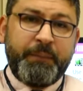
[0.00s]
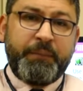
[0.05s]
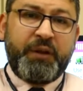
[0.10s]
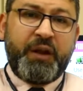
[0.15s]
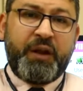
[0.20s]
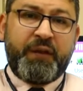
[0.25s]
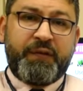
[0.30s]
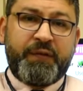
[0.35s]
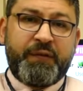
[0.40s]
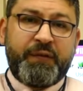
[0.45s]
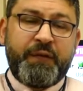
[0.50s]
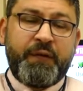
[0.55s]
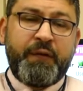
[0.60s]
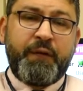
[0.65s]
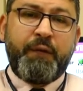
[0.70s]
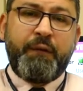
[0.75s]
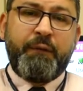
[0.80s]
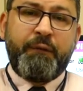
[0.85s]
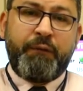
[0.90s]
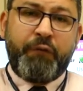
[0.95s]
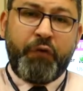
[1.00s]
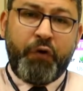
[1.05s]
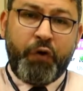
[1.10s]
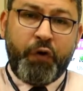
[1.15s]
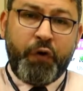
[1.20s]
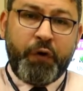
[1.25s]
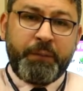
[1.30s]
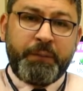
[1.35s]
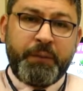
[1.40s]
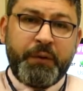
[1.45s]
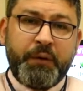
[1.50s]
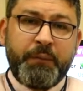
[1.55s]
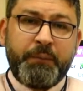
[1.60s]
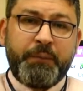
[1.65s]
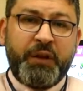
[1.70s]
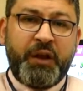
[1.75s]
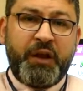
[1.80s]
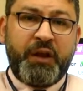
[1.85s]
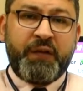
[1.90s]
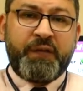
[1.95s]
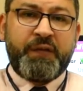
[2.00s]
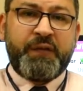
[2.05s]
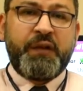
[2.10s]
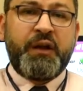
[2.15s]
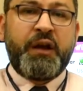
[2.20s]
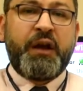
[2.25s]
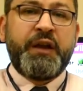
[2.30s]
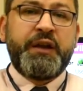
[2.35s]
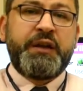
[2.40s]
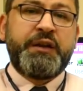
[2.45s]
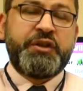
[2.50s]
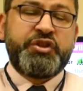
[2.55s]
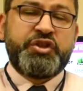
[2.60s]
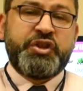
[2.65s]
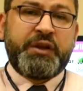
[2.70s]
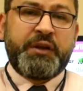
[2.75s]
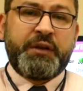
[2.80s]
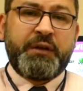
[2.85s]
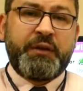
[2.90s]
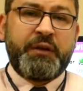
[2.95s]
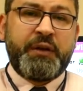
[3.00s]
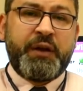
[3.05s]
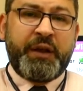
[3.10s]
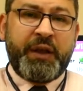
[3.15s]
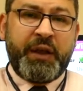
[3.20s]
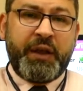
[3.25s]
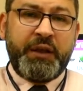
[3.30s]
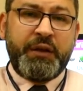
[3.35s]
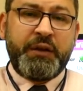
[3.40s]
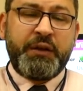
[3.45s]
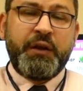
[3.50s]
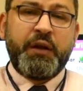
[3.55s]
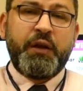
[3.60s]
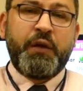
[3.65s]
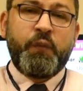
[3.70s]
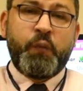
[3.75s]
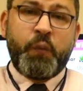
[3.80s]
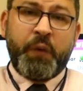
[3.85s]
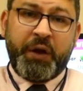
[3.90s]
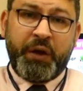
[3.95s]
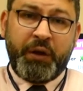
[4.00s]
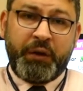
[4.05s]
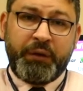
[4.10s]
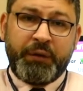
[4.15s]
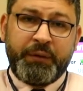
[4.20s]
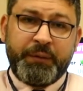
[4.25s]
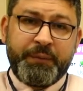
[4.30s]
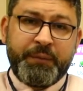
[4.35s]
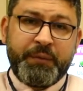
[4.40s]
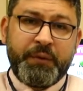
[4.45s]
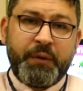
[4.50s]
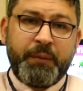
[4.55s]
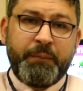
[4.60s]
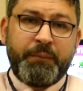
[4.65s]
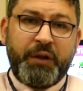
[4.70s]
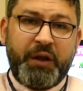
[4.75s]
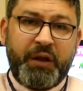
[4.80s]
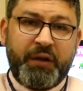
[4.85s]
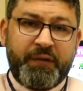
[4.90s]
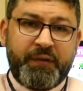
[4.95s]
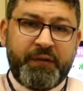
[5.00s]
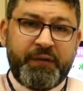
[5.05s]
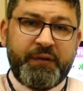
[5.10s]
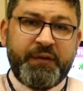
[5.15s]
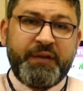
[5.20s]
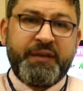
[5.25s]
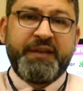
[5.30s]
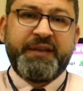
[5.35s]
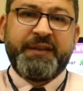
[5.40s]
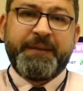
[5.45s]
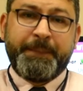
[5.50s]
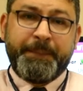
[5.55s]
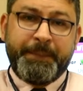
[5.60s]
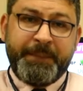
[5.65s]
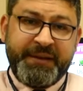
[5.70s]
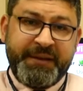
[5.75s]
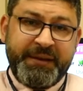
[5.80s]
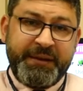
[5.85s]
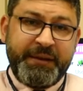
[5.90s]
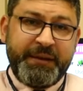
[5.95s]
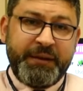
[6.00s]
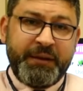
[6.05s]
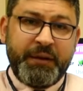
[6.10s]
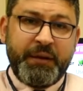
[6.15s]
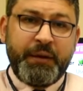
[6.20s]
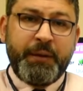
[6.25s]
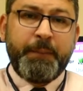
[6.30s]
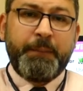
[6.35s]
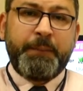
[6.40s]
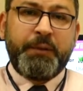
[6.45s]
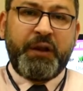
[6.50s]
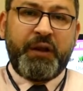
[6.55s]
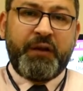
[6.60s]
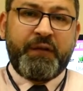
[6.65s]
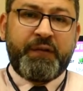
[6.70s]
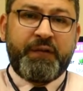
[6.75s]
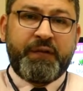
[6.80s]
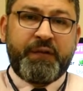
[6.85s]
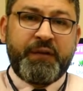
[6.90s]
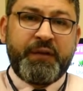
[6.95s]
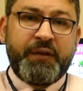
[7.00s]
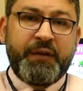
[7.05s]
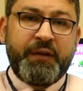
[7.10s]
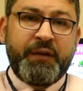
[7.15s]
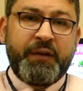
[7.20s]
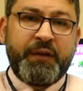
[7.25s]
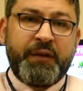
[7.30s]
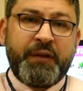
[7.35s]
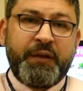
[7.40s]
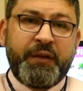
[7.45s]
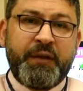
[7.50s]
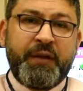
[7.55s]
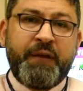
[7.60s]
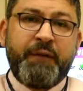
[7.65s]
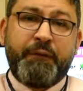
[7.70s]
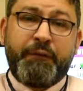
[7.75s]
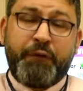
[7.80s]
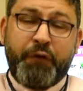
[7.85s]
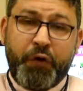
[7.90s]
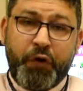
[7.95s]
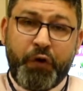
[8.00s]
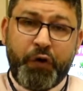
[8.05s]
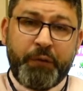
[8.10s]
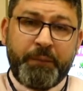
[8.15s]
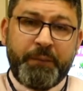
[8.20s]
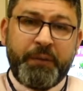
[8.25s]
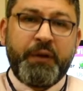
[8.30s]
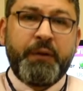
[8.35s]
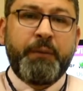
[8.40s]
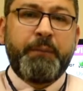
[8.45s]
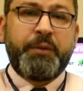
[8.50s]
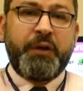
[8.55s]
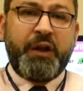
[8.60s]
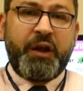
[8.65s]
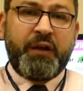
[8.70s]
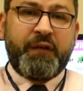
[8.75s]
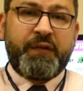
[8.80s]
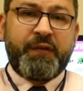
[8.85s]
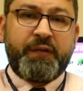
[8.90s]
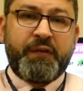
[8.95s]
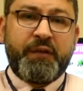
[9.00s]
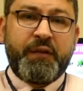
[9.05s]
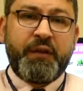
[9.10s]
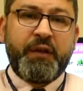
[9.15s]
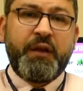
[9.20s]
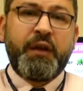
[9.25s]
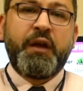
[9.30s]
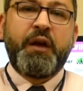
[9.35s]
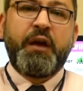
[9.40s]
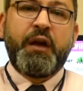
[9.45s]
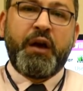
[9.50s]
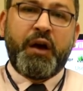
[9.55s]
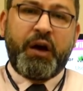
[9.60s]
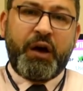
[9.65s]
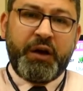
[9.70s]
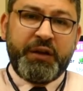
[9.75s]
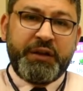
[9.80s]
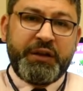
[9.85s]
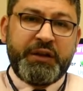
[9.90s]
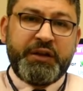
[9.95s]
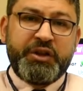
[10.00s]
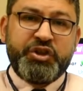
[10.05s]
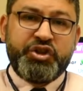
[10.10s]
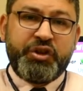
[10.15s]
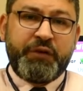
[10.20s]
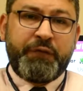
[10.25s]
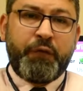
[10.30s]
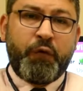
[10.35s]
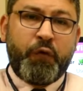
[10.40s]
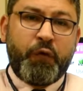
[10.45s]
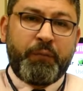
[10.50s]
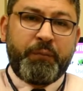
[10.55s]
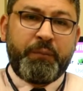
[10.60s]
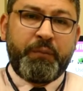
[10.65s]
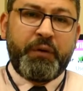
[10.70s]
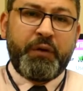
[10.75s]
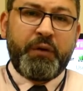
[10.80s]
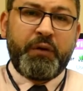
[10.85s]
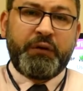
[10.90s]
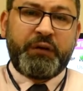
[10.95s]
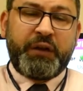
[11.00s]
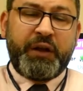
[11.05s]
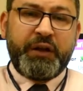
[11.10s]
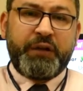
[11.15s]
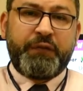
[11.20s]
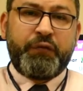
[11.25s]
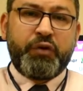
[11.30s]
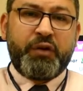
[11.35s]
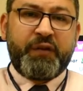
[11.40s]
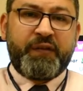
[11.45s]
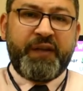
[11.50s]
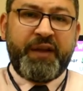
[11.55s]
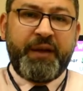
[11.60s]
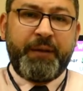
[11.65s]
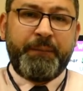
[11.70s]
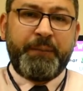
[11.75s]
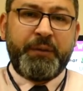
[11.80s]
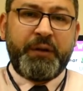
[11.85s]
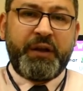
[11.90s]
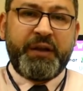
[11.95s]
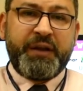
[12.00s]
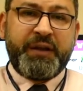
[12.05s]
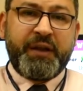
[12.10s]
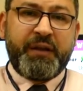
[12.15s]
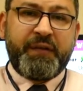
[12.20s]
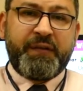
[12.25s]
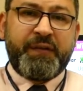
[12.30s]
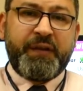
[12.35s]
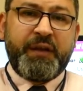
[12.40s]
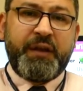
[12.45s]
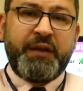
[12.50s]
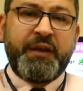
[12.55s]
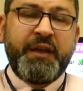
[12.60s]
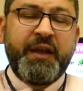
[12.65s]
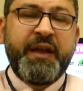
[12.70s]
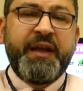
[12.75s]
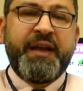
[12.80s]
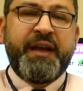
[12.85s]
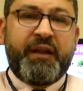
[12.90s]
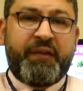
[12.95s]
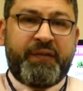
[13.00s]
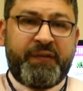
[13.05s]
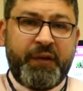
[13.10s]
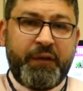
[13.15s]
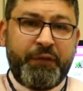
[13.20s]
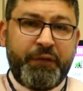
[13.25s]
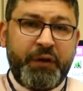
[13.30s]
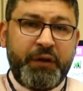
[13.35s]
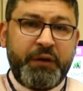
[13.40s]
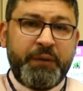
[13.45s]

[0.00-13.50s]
plus verb plus ing. Again, will plus be plus verb plus ing form. Like for example, I can say at 7,